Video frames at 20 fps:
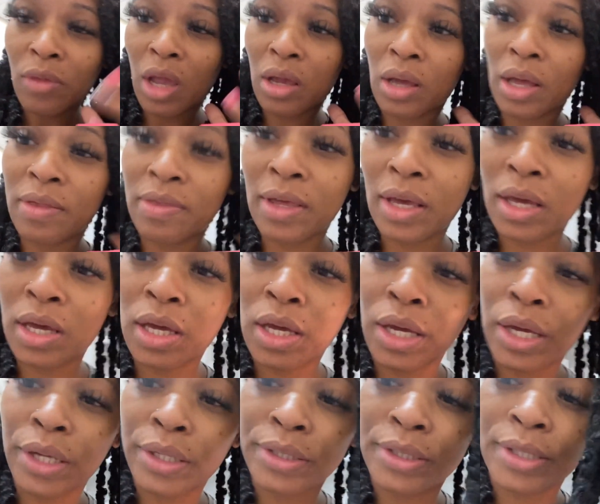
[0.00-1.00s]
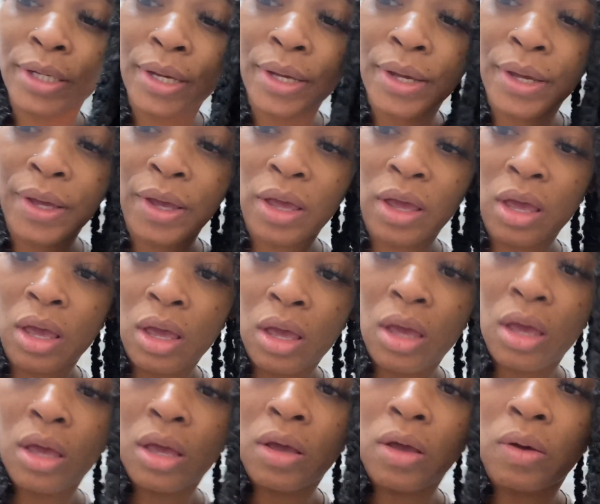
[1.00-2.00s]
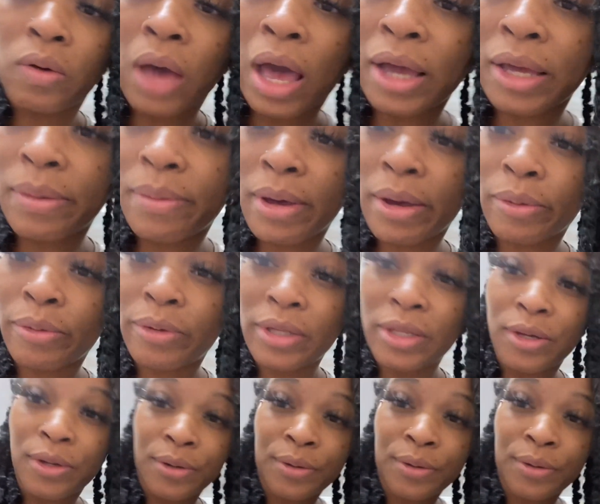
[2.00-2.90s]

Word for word: In the end, I'll get back with you.